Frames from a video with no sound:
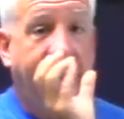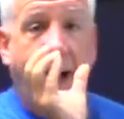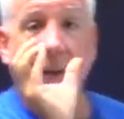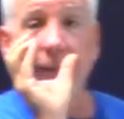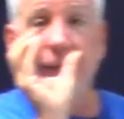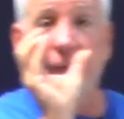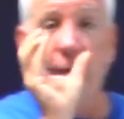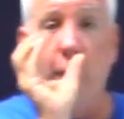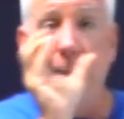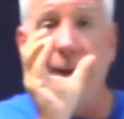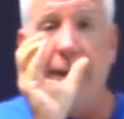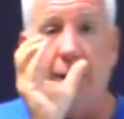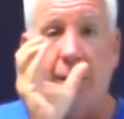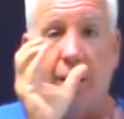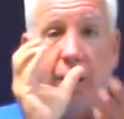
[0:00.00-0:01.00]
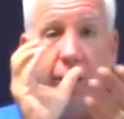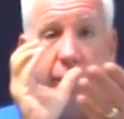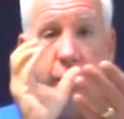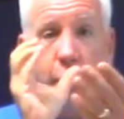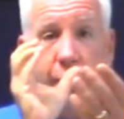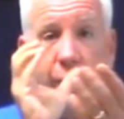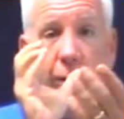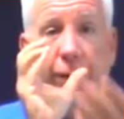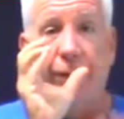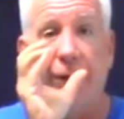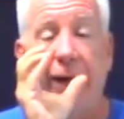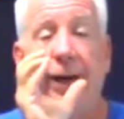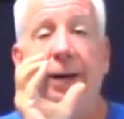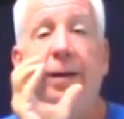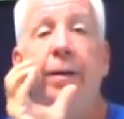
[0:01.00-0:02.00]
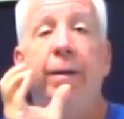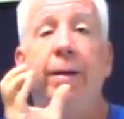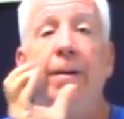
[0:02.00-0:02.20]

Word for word: I'm filming her doing her thing.